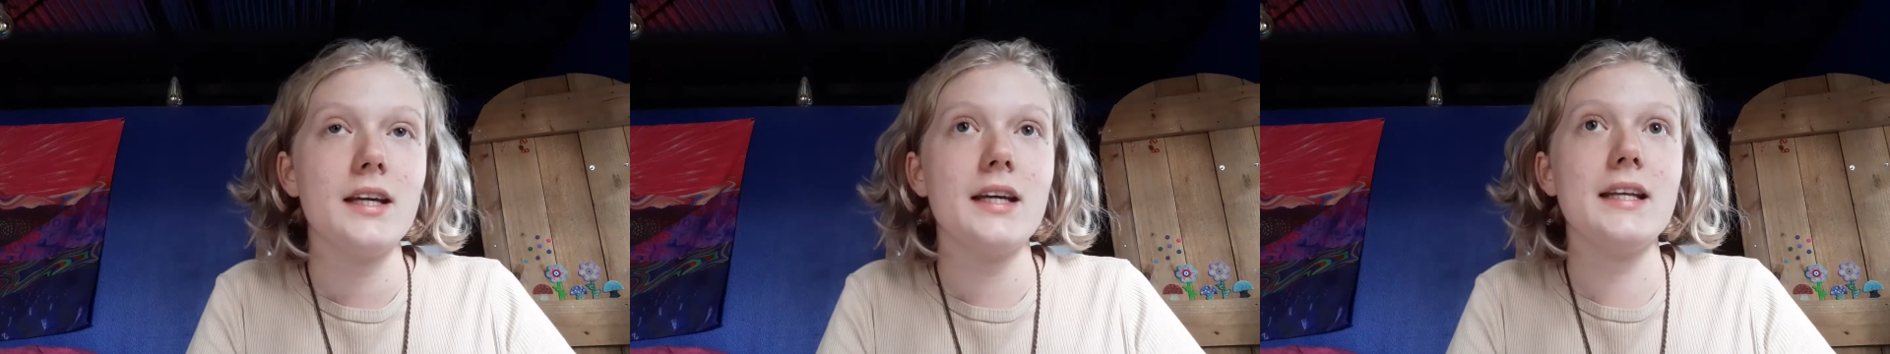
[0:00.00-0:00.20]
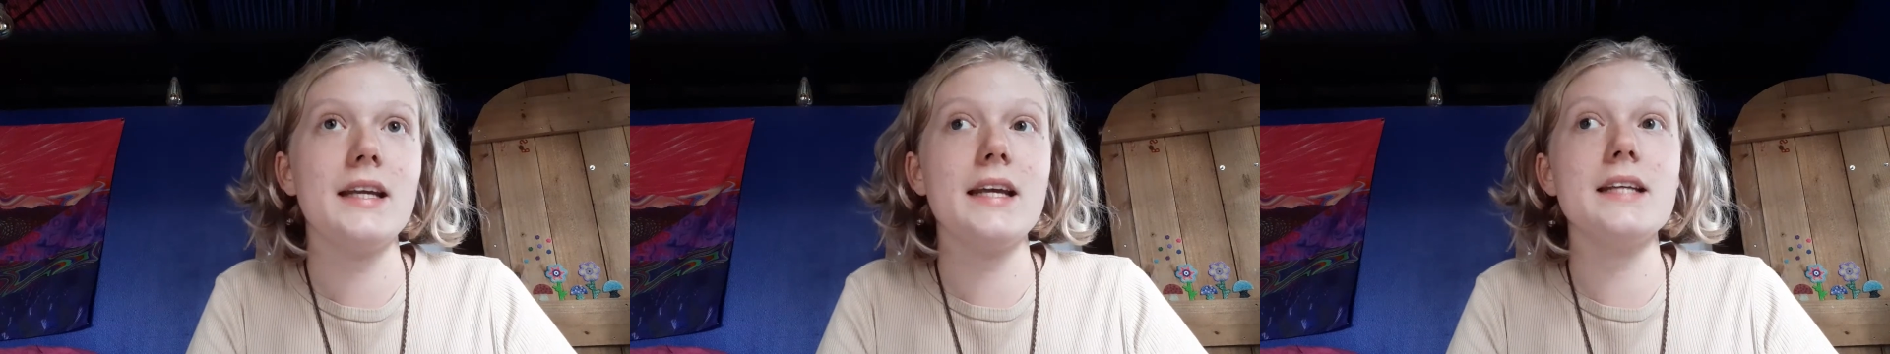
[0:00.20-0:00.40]

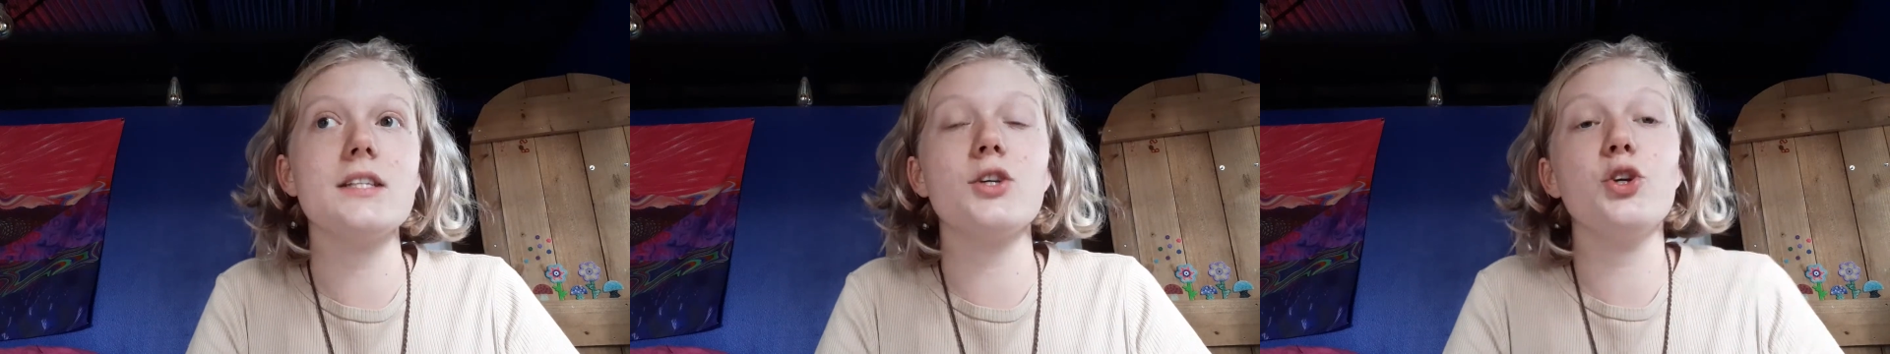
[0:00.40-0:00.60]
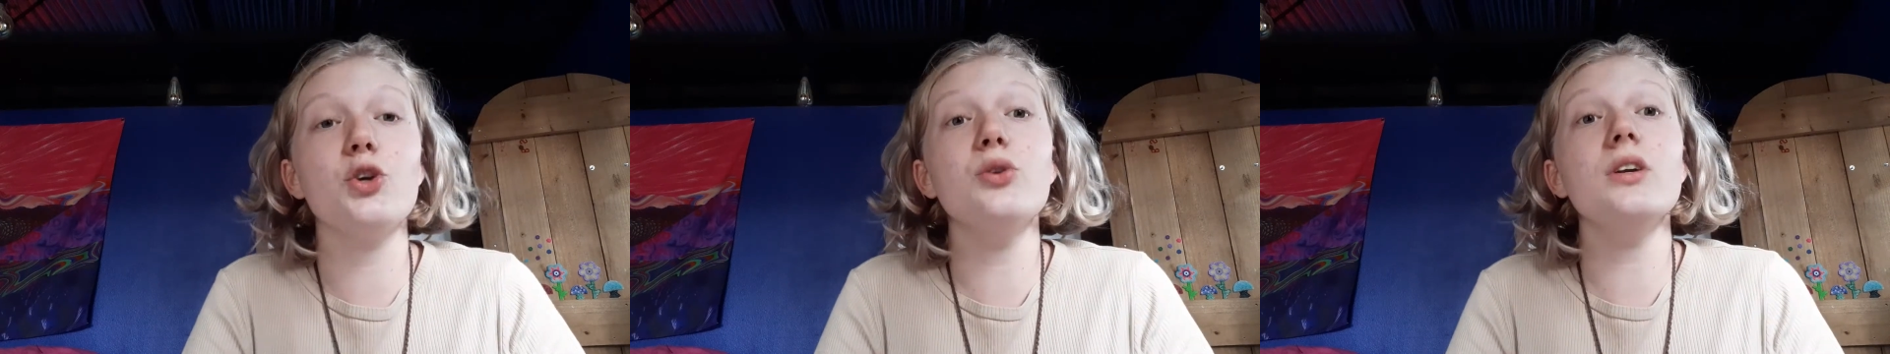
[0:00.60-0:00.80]
It is a
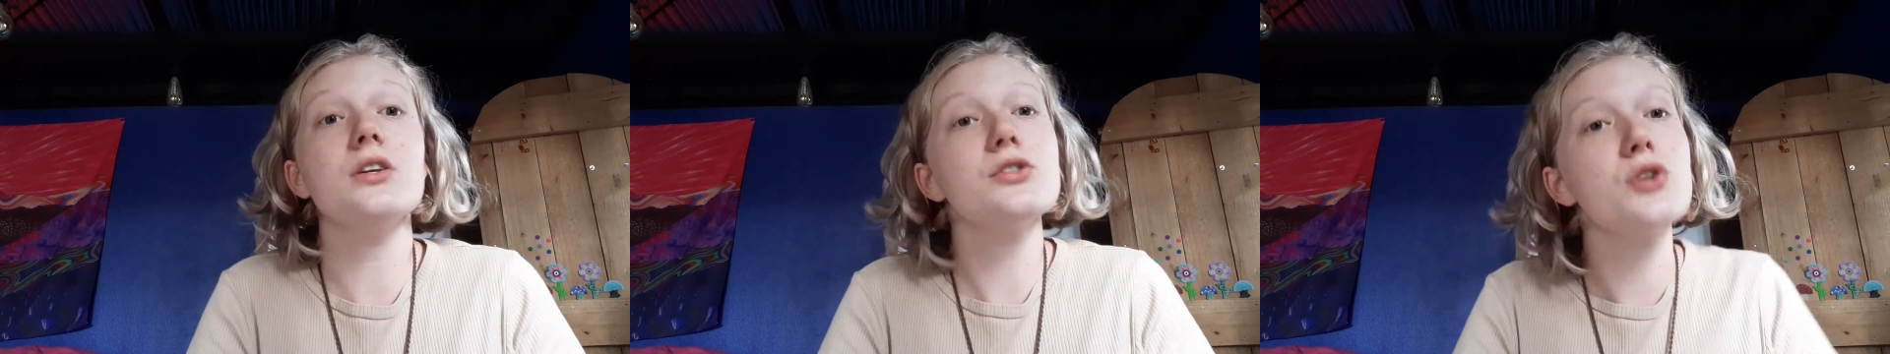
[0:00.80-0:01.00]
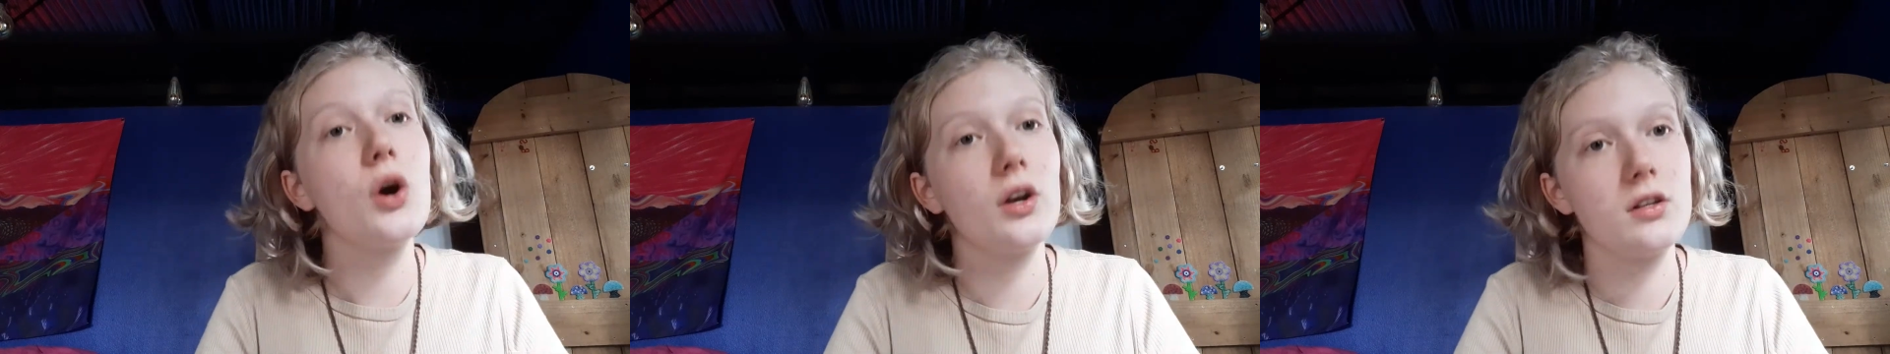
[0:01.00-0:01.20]

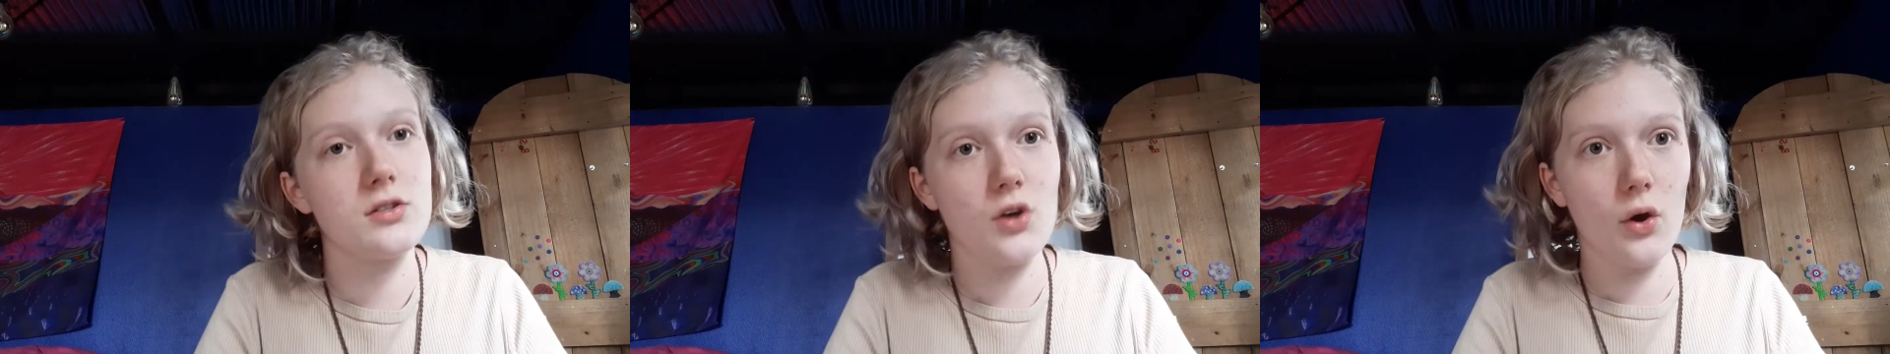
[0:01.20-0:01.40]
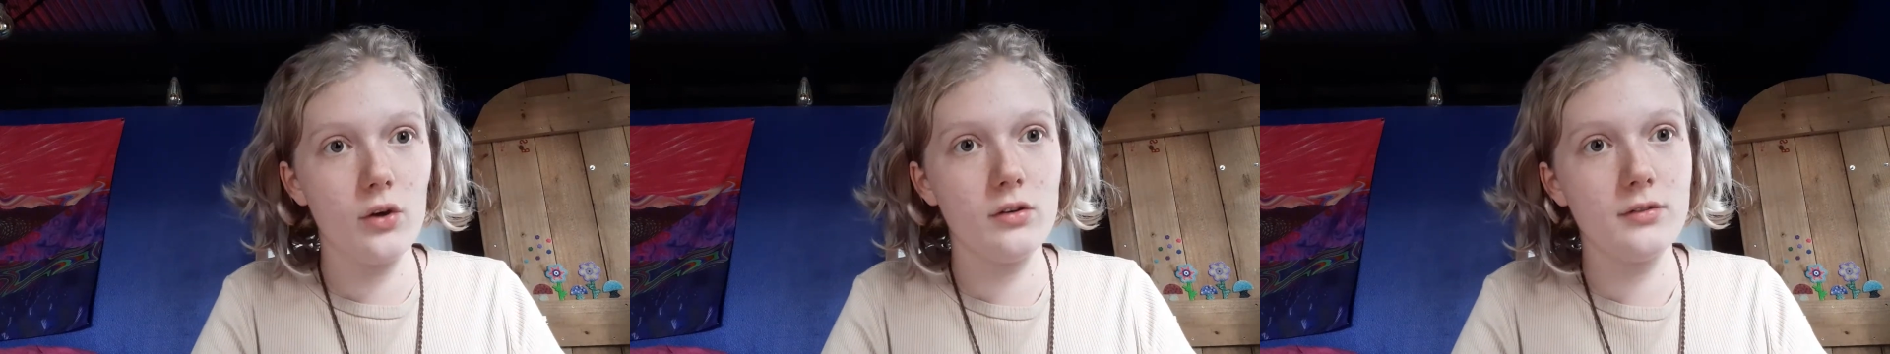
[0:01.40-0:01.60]
unit on its
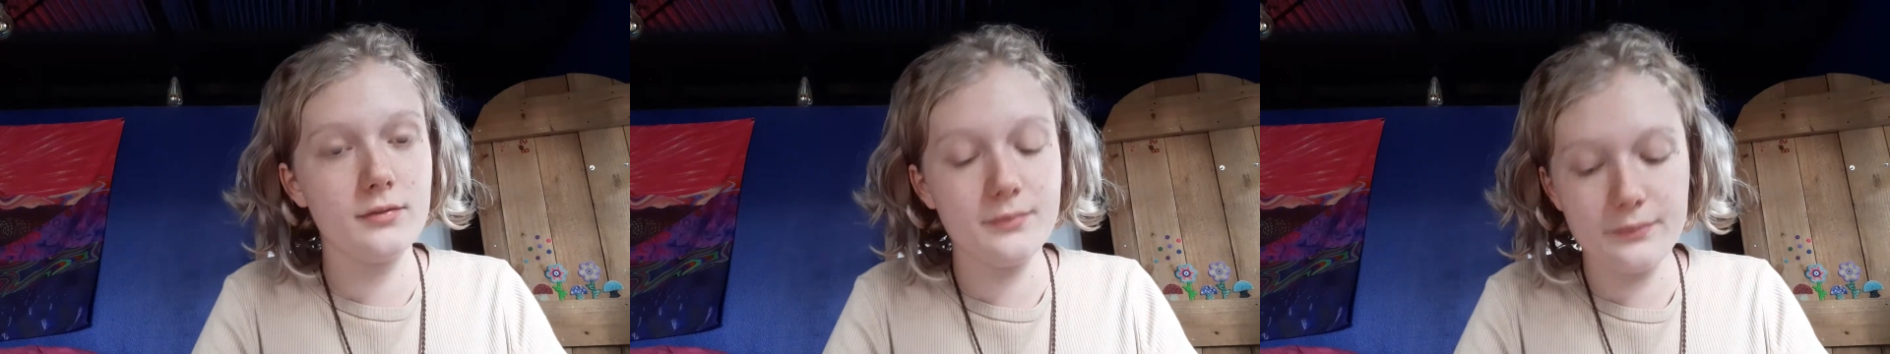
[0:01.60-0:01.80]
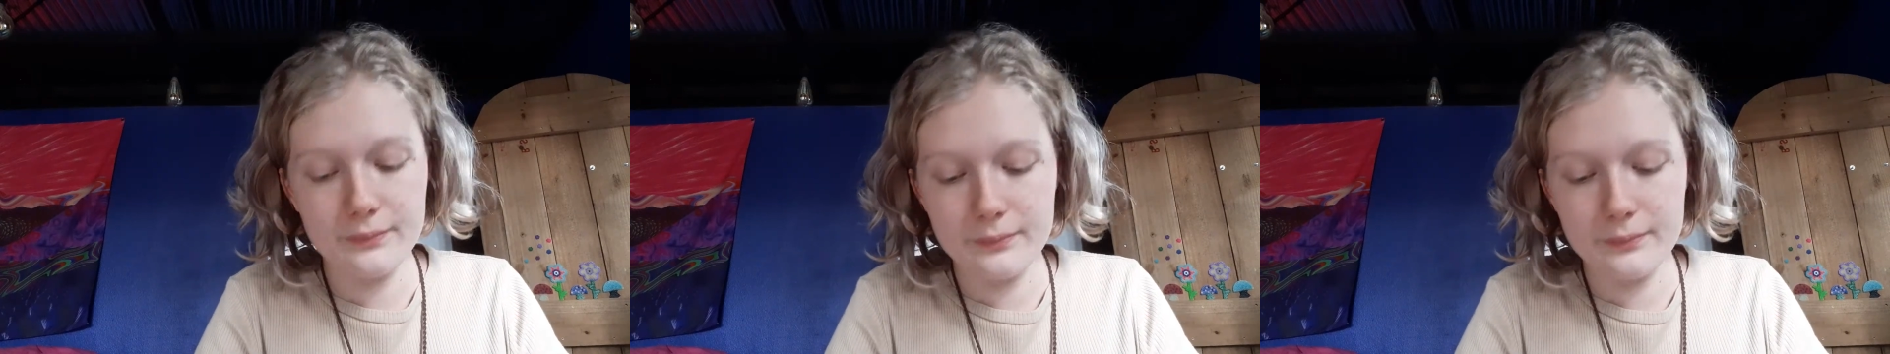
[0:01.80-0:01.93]
own.